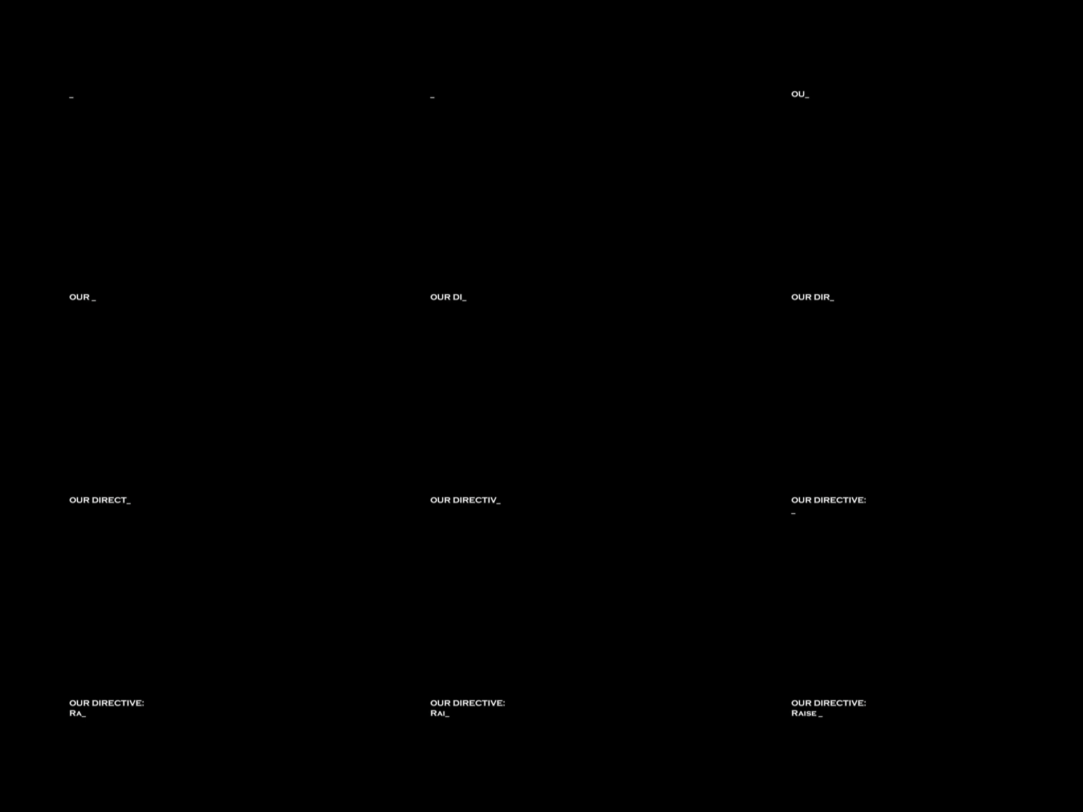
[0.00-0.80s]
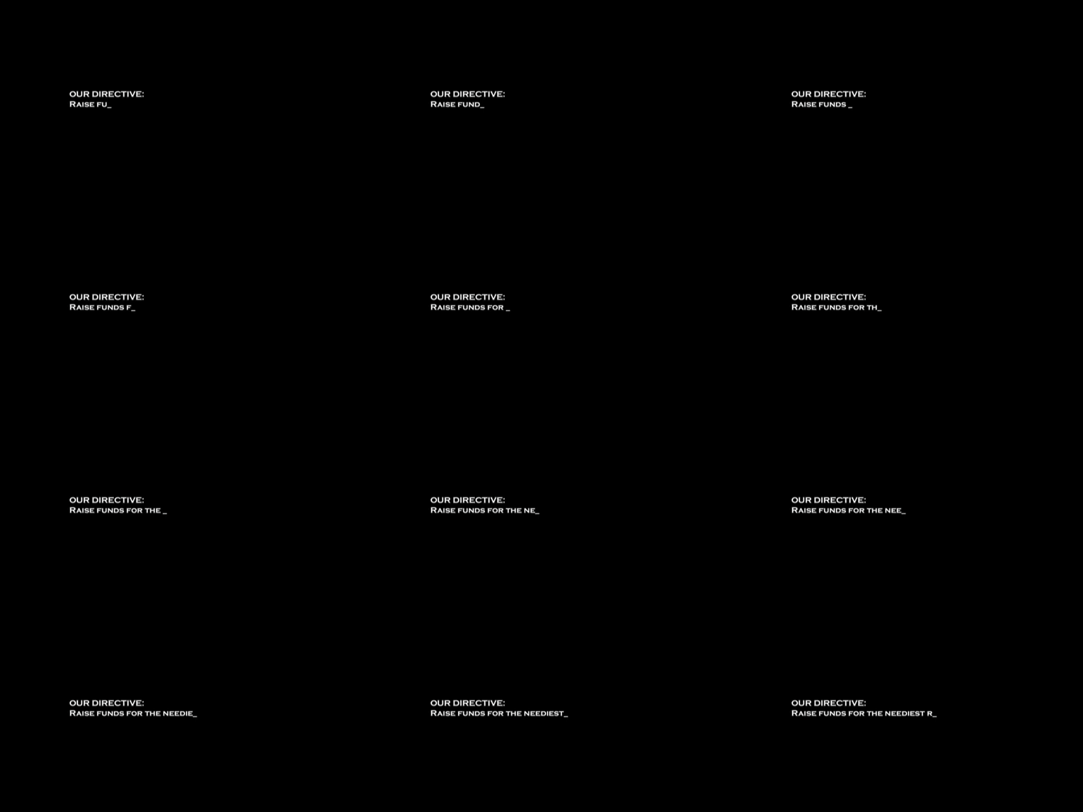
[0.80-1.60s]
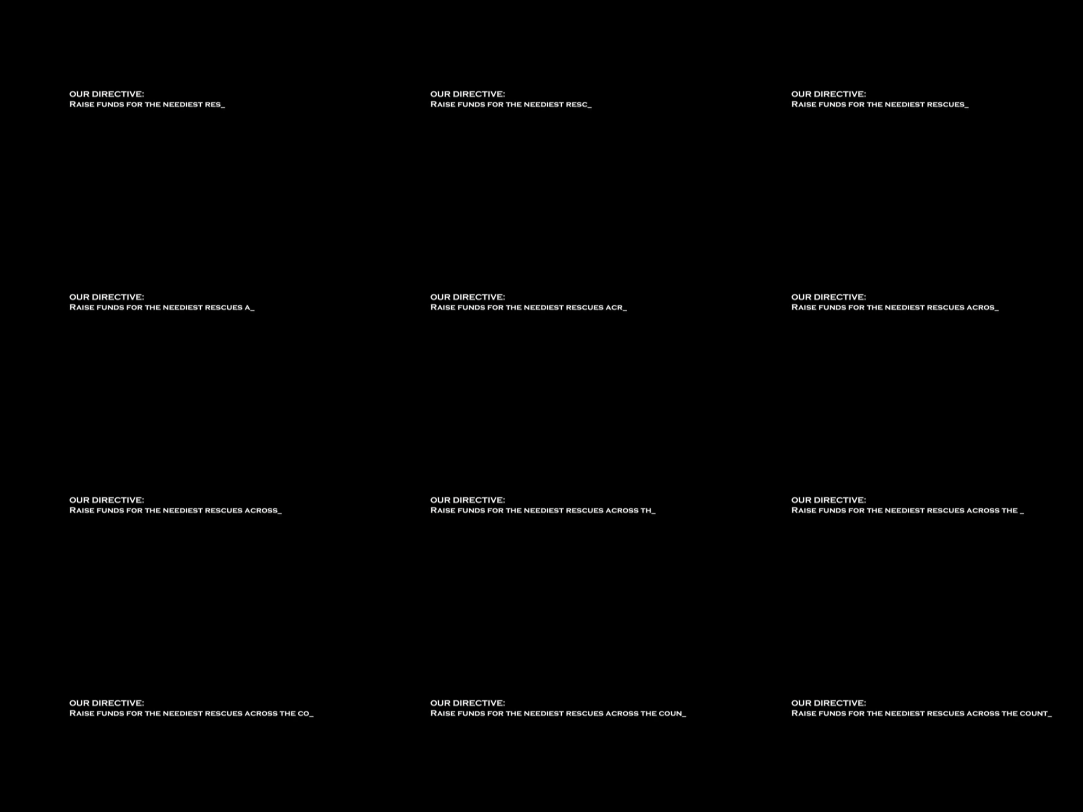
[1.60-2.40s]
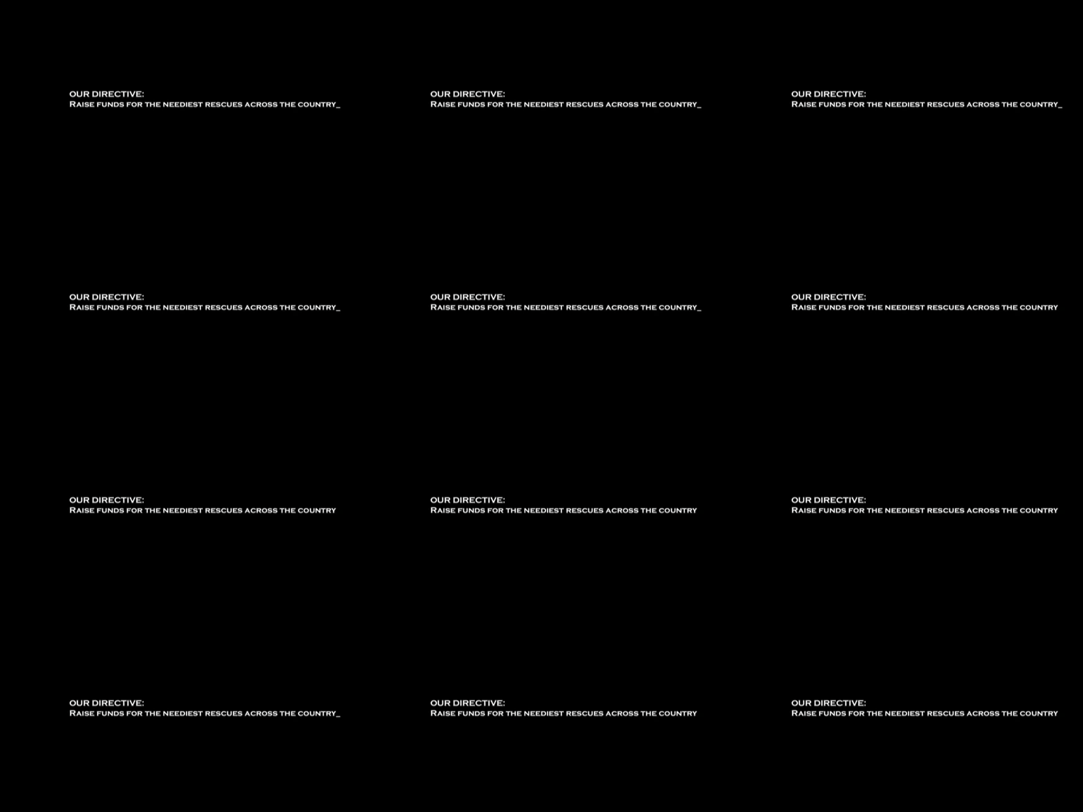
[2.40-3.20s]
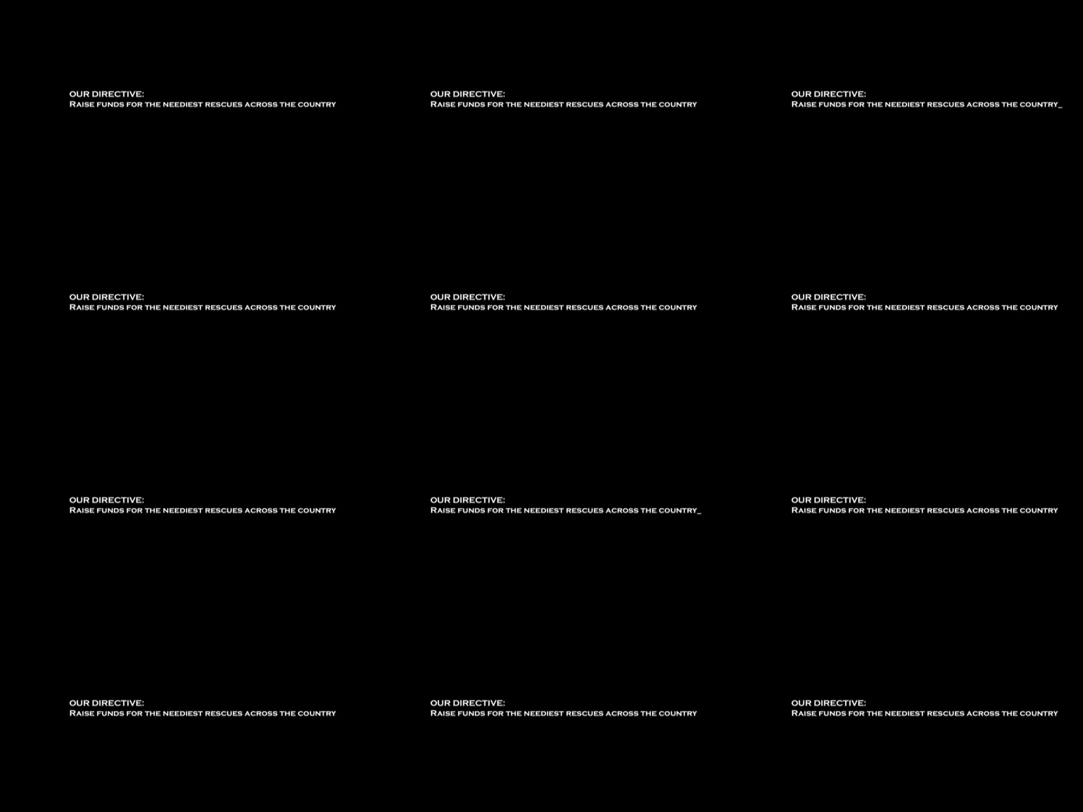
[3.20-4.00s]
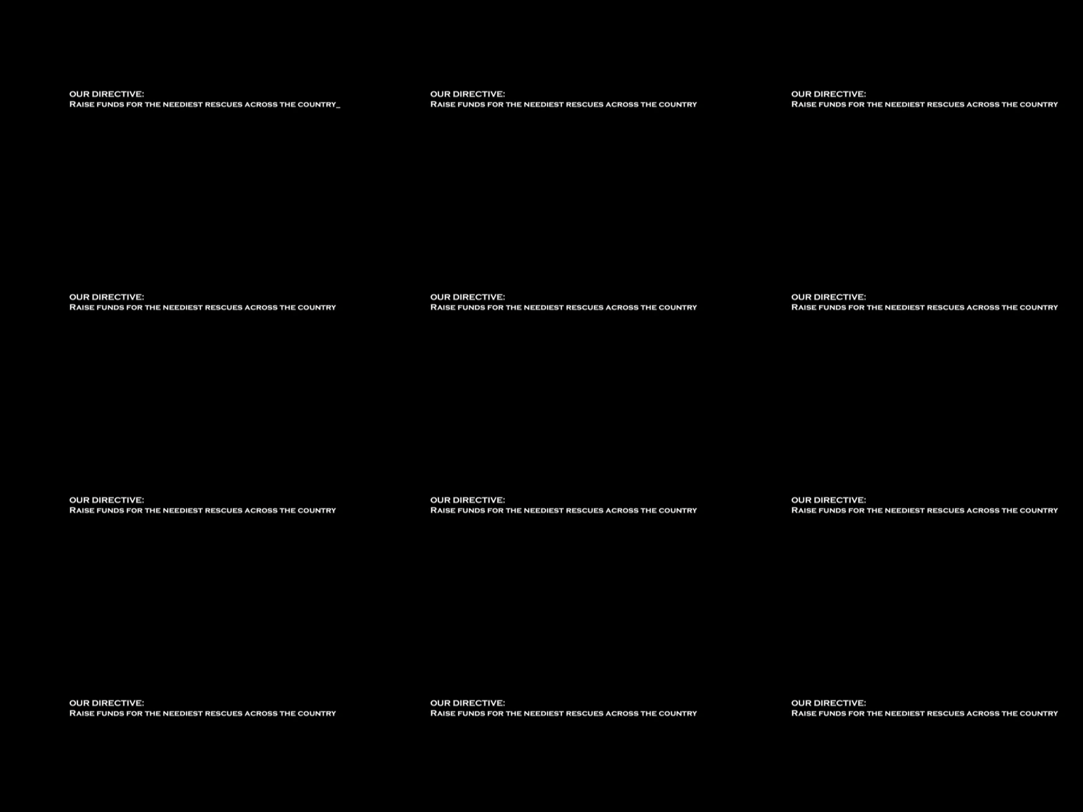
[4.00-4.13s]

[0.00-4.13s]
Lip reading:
Nobody's mouth can be seen.